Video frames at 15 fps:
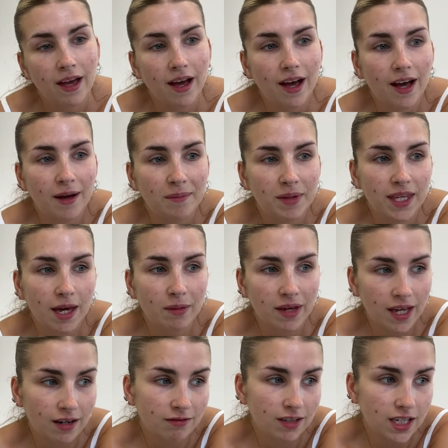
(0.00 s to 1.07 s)
Um, but yeah, we
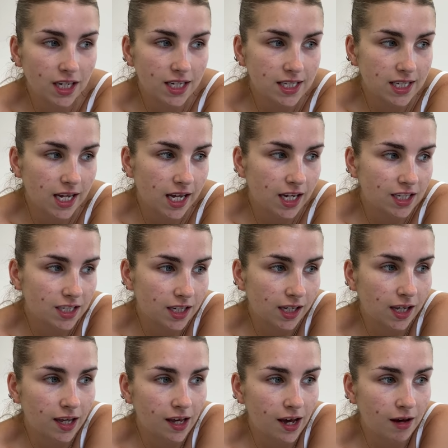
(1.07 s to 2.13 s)
had a really nice day
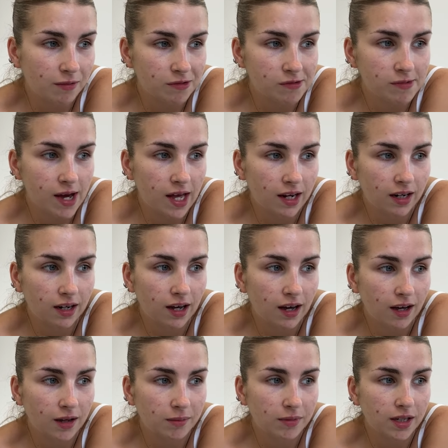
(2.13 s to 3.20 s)
actually, and we went
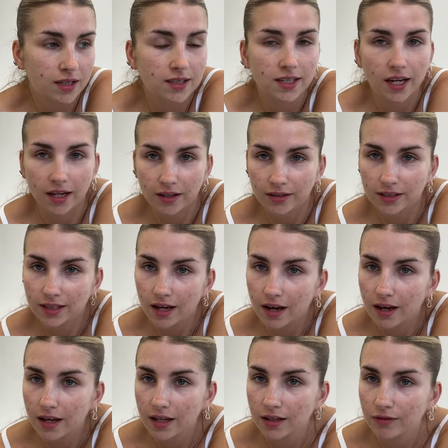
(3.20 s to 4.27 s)
um, and sat
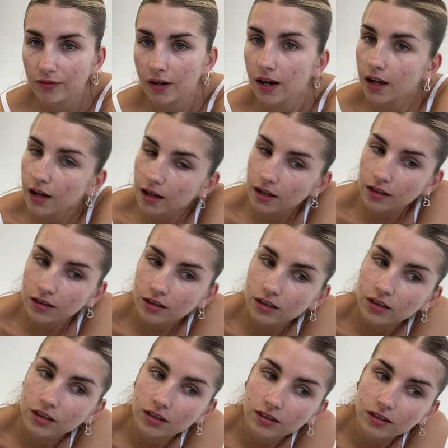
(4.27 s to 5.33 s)
outside for lunch.
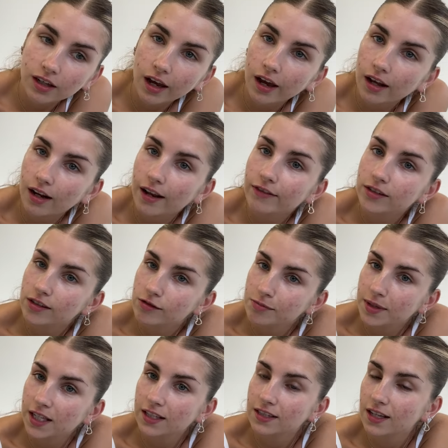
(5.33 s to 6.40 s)
I had leftover
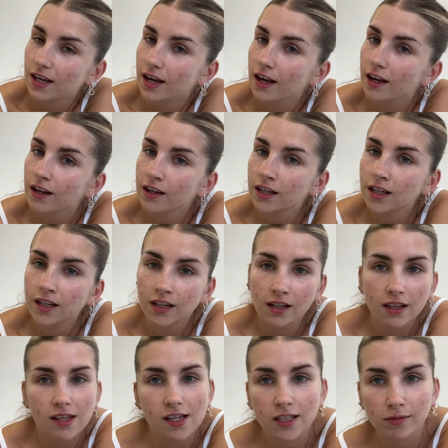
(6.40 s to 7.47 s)
pizza.
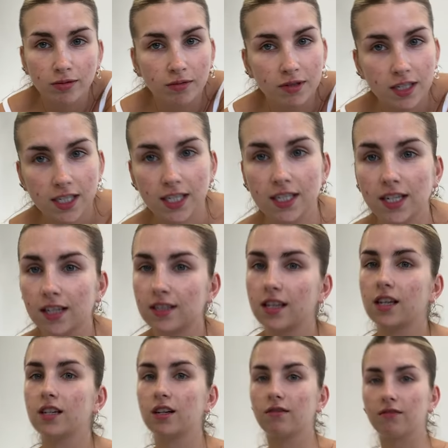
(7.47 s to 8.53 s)
These are probably details
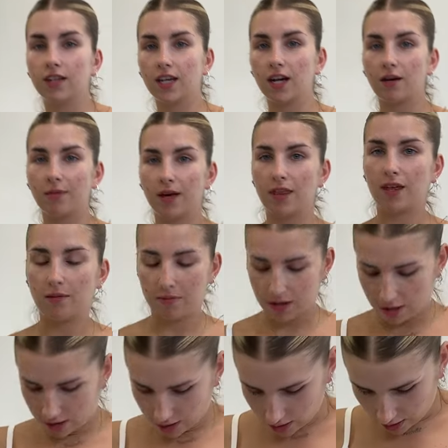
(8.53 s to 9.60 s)
that you don't really care about that
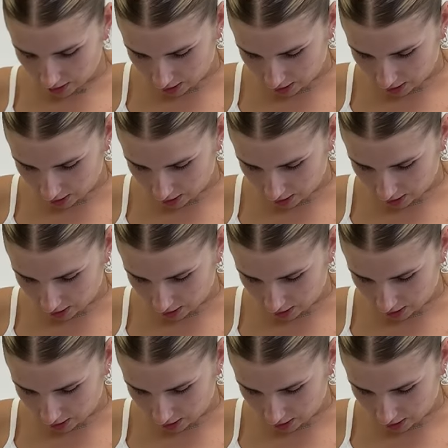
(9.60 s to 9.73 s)
much.